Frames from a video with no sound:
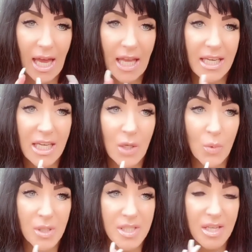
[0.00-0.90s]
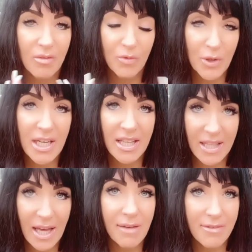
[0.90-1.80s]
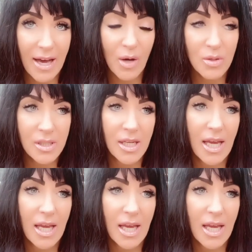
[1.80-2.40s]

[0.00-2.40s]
and he was freaking the F out